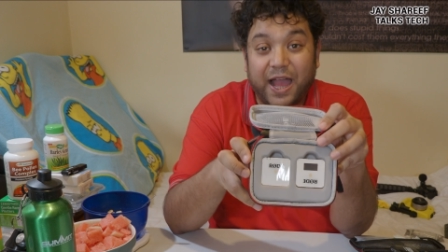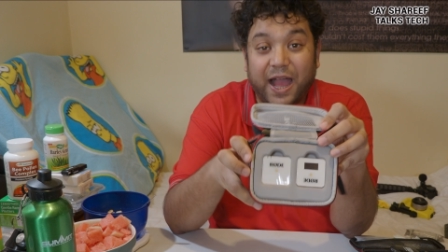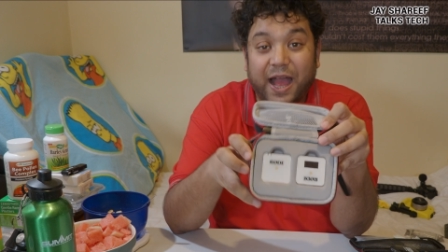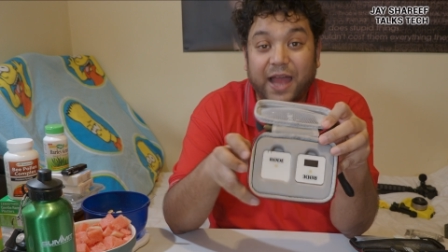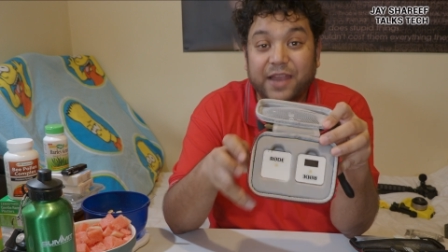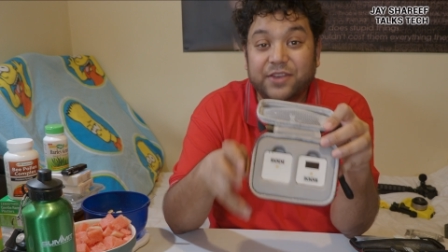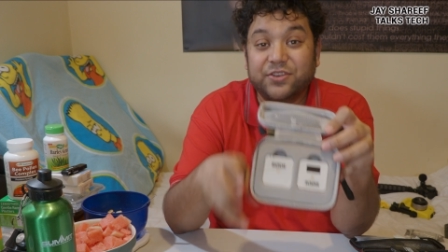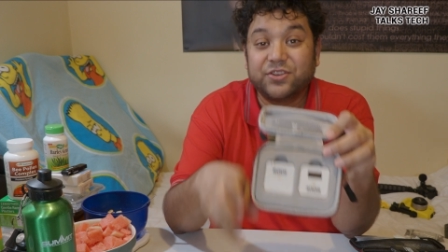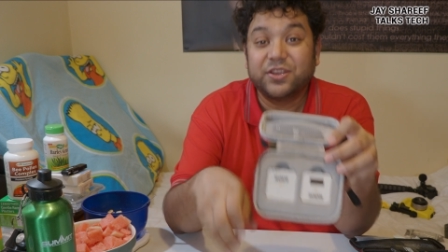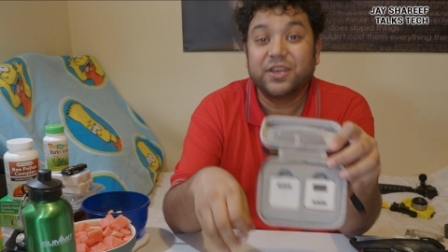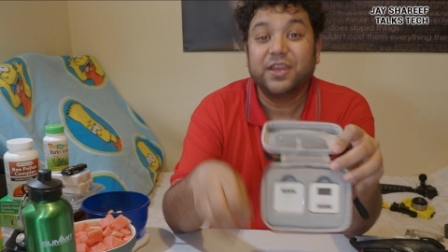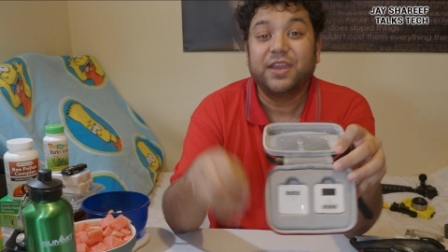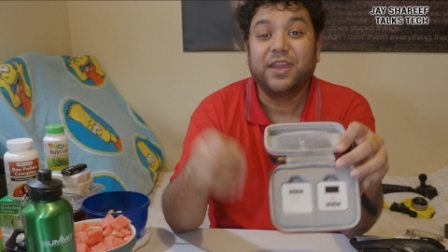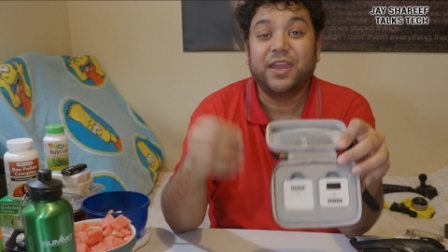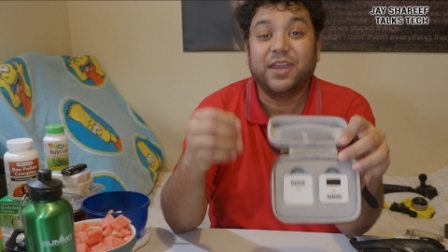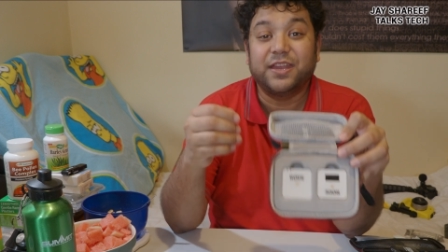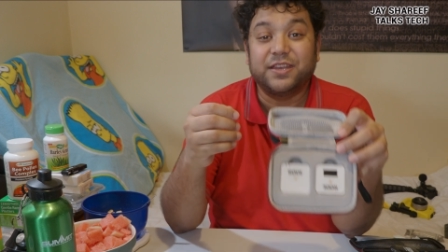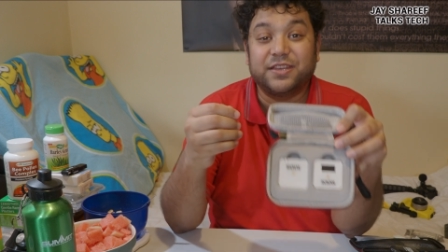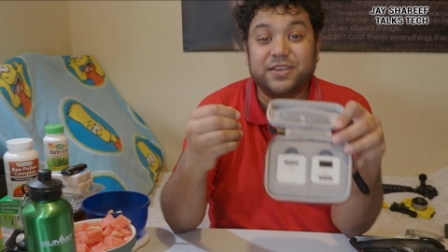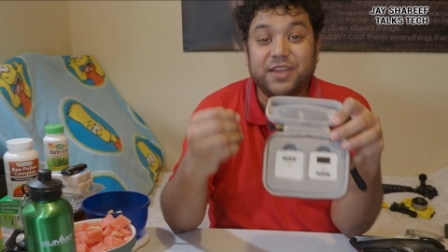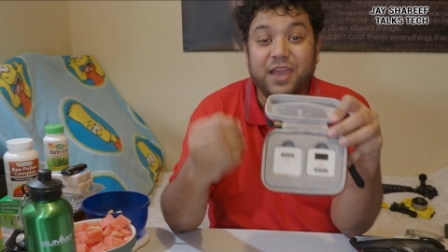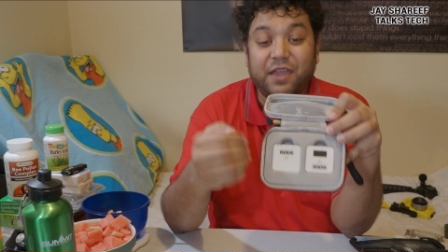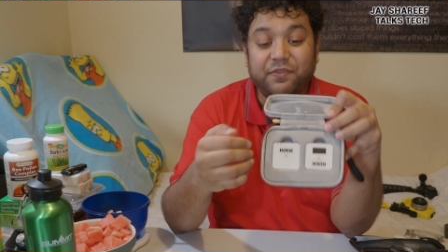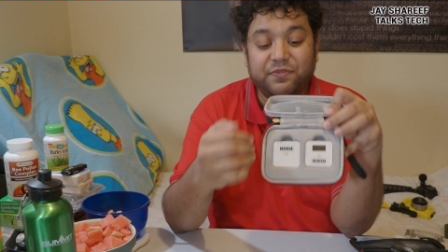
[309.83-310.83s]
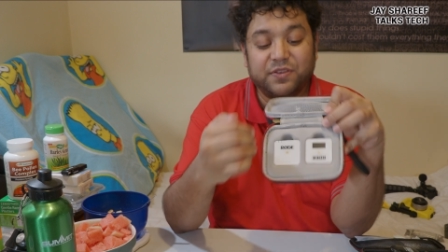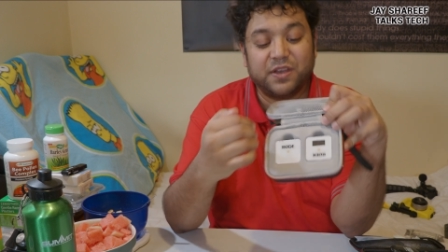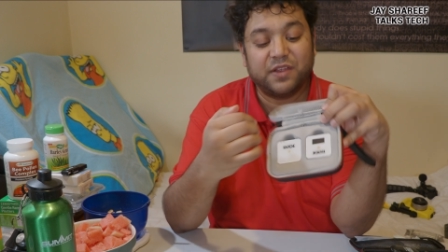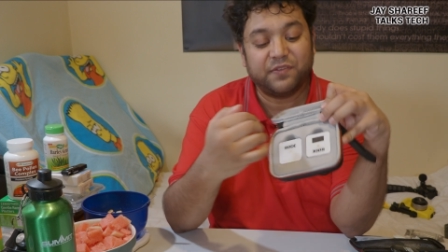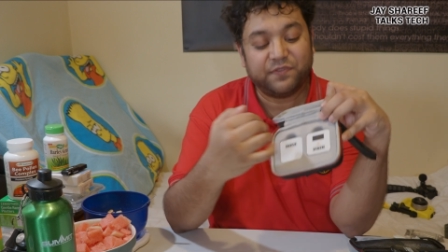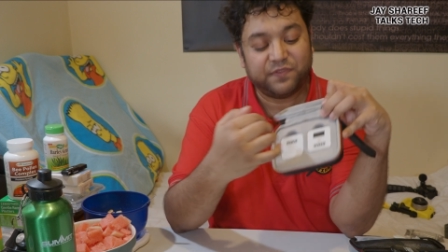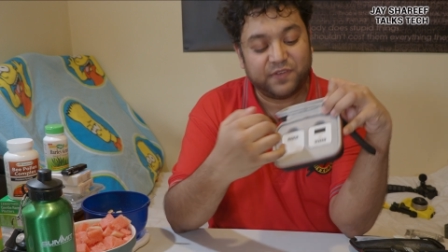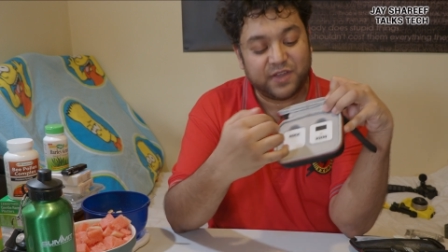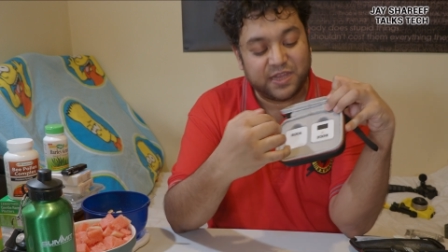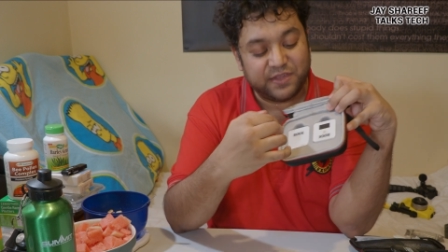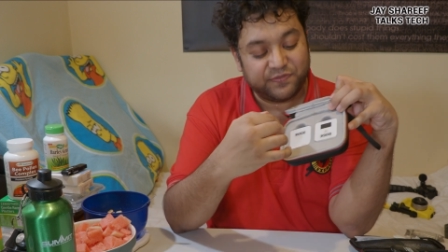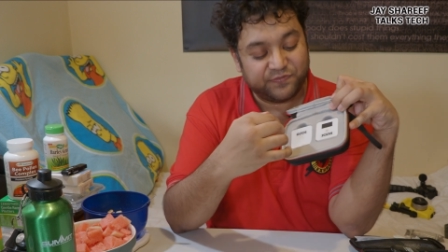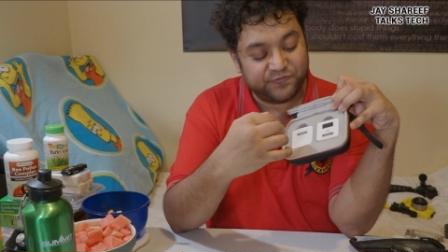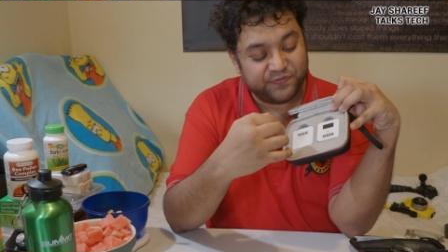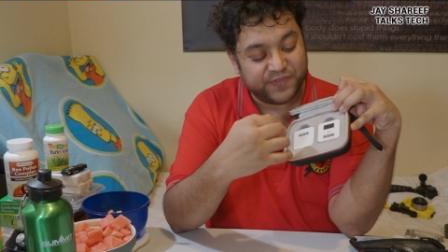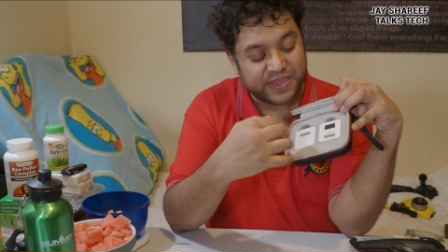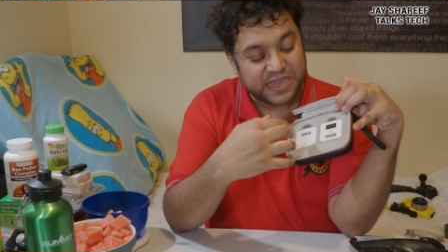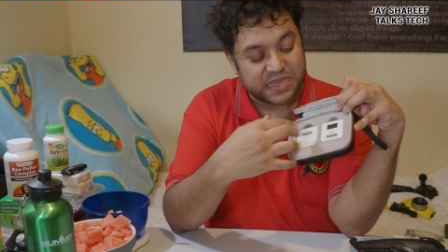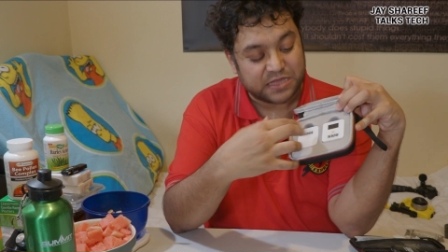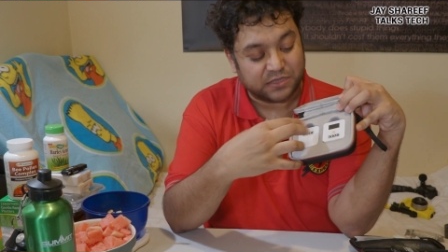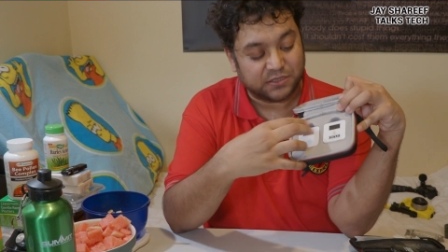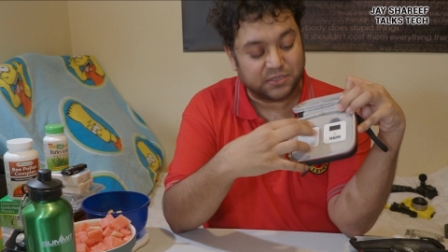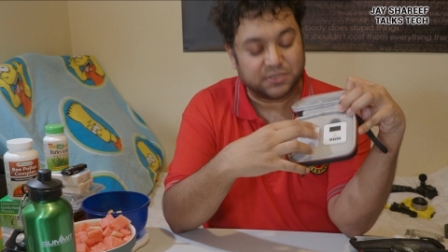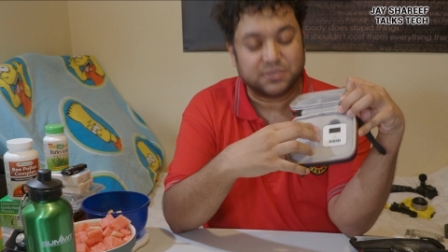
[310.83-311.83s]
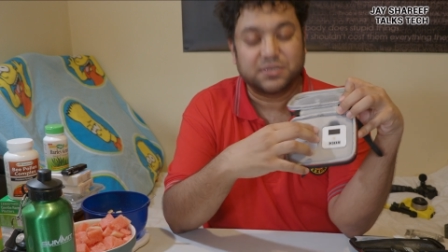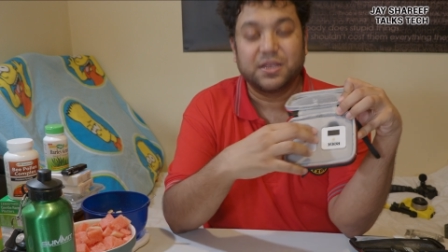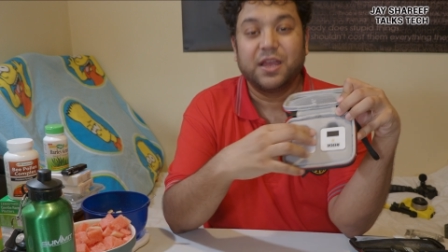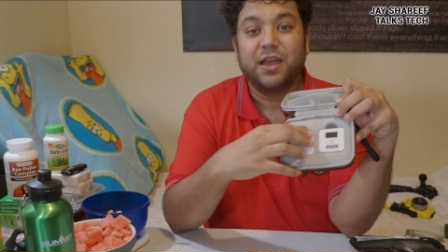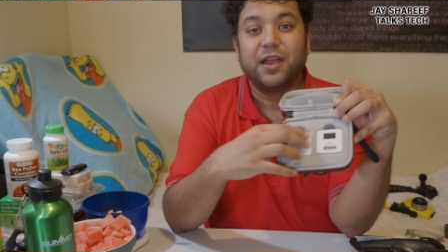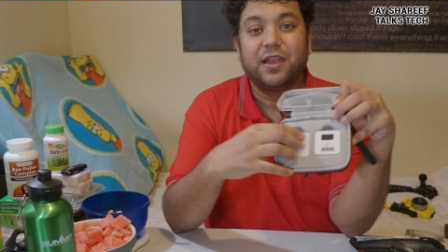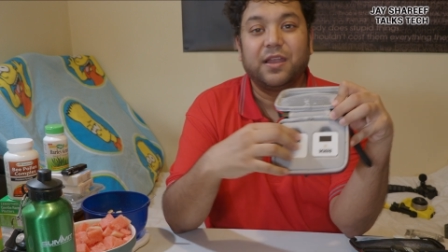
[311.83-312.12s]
And it definitely feels